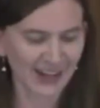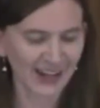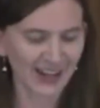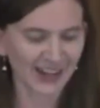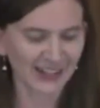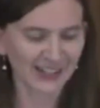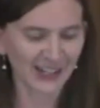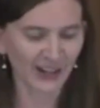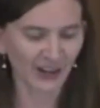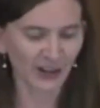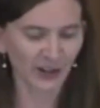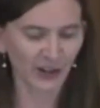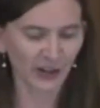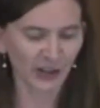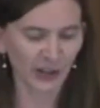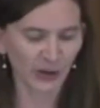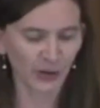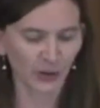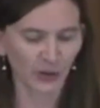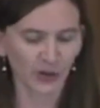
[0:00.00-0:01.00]
and tell their
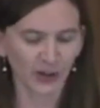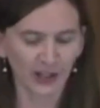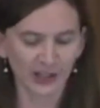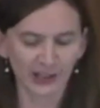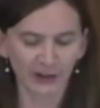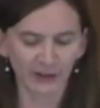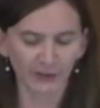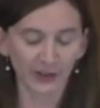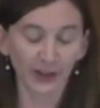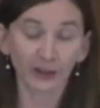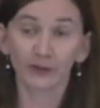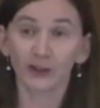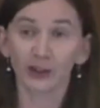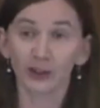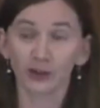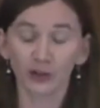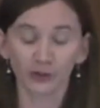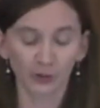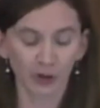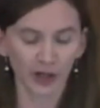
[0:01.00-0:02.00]
stories if they
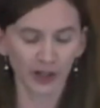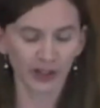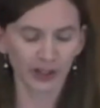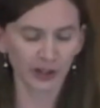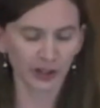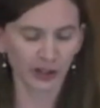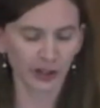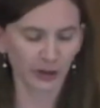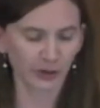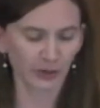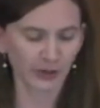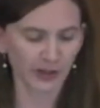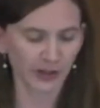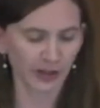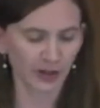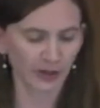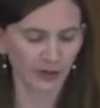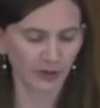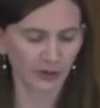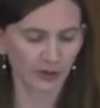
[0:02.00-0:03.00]
feel drawn to do
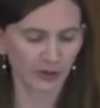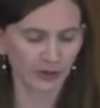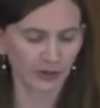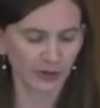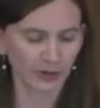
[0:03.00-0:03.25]
so.